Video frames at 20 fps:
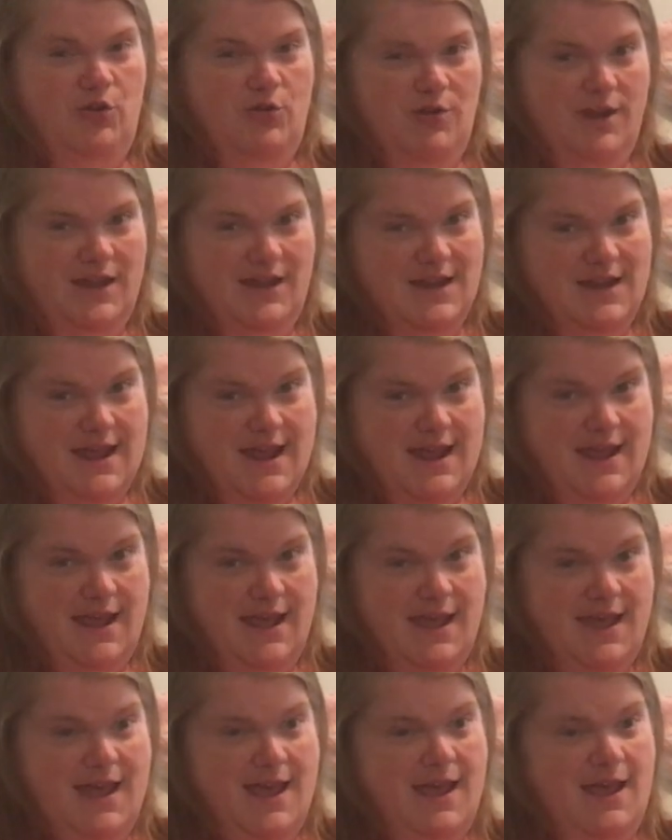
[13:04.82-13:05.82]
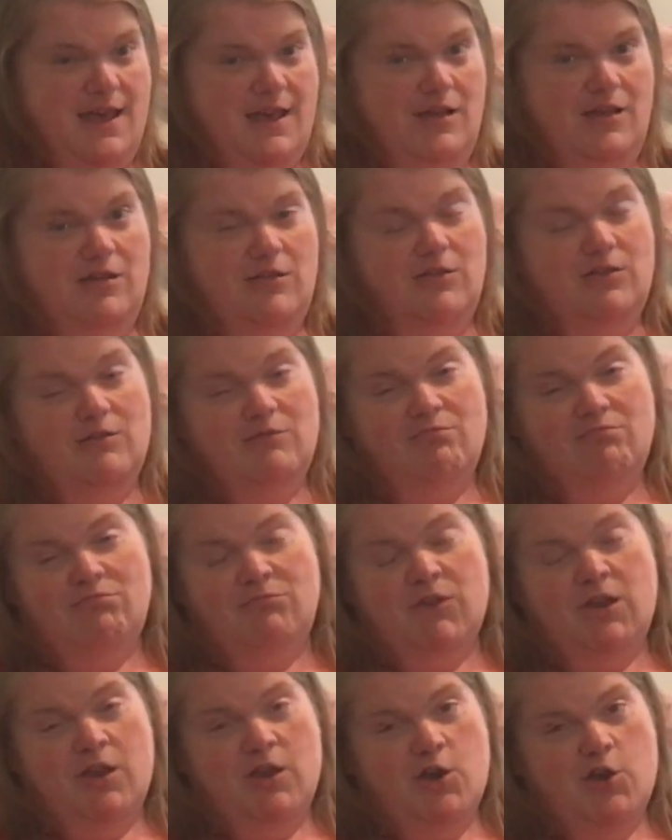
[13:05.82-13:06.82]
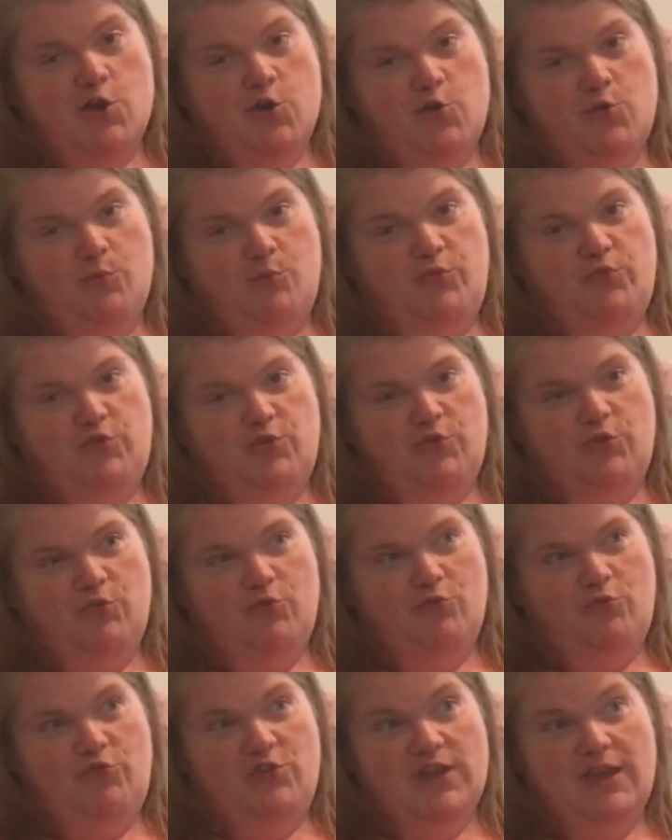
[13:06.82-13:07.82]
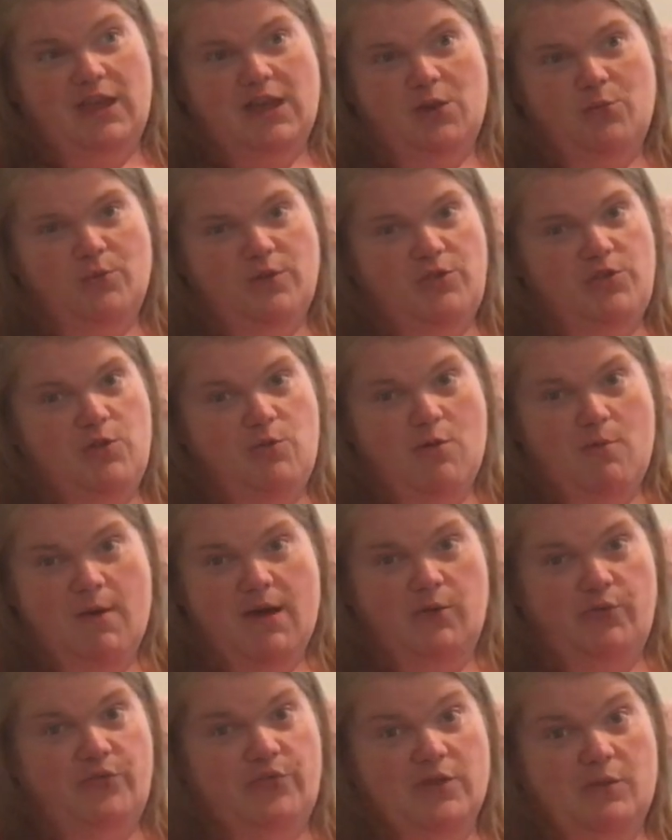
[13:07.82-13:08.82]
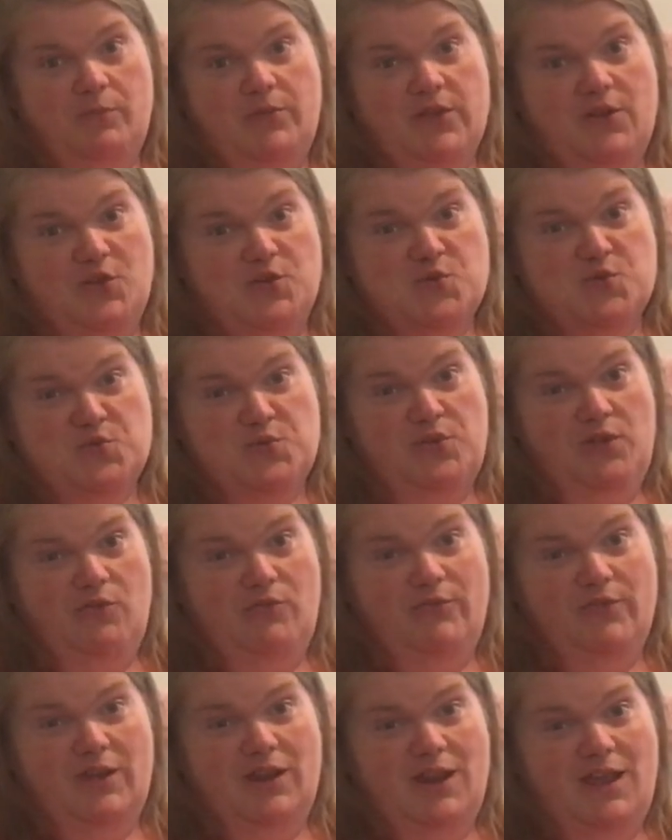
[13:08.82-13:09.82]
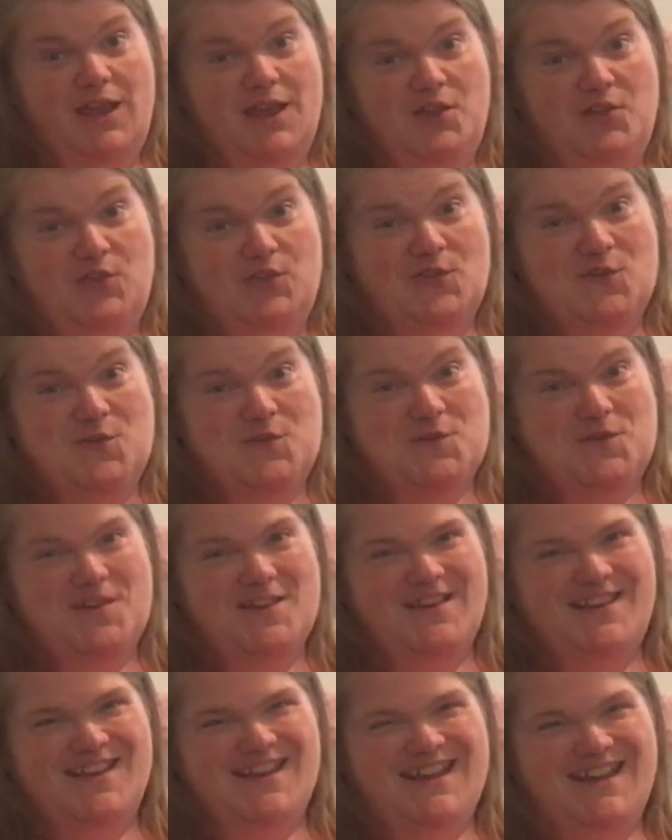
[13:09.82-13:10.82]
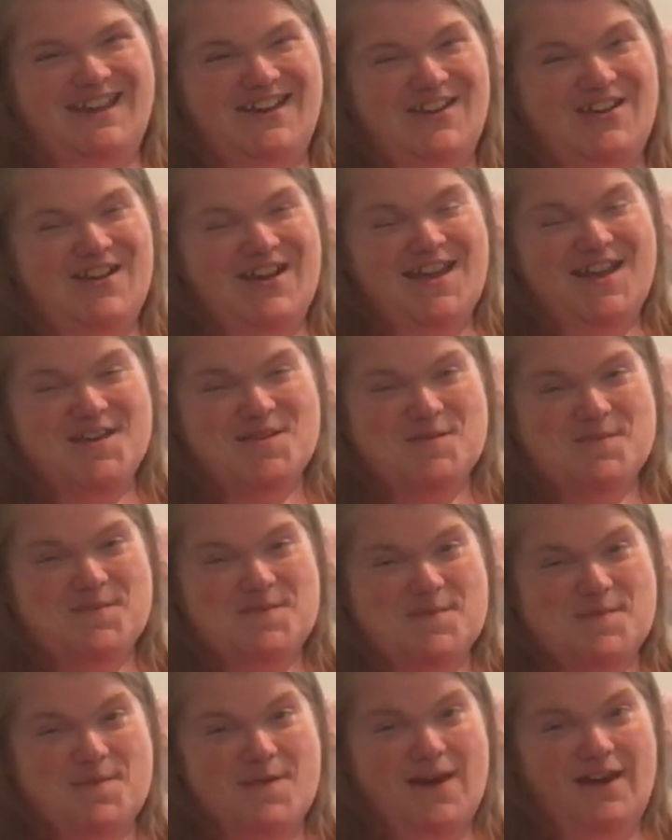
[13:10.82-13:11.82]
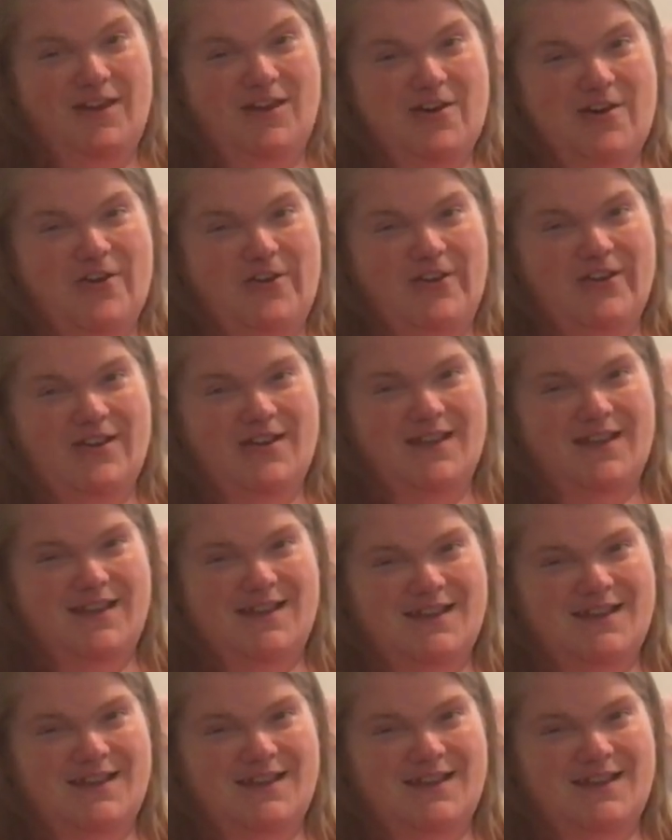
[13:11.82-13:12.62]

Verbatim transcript: great day and hope to check in with you about something cool and fun again soon. All right. Bye, y'all.